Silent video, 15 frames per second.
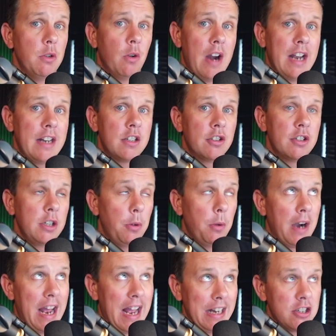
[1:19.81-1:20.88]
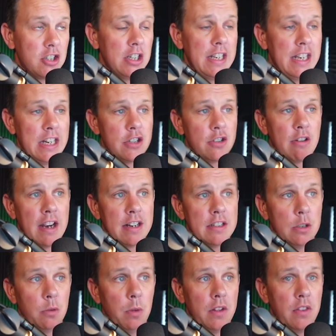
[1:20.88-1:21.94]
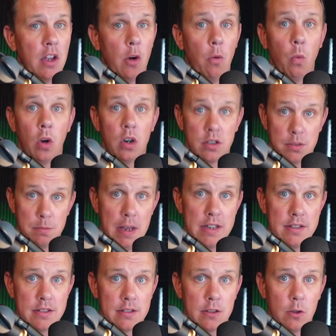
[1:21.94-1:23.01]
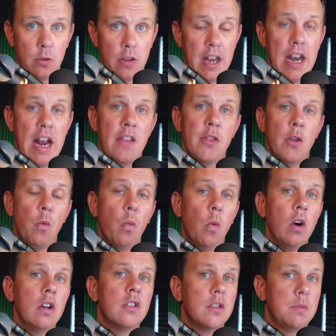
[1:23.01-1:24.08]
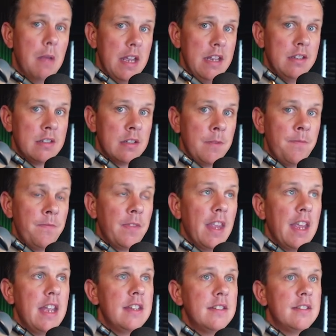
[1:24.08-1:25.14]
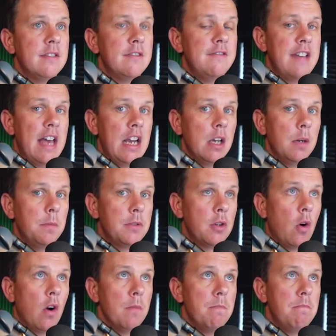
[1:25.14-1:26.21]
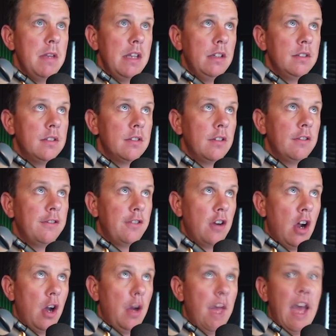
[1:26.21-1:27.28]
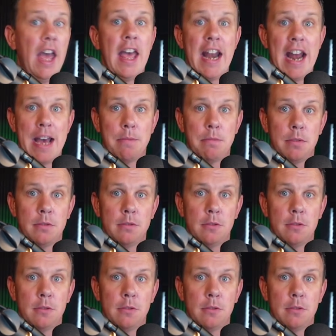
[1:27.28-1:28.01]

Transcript: You are, act- you are actually interacting with a workspace, okay? And the workspace is developed or built from an app.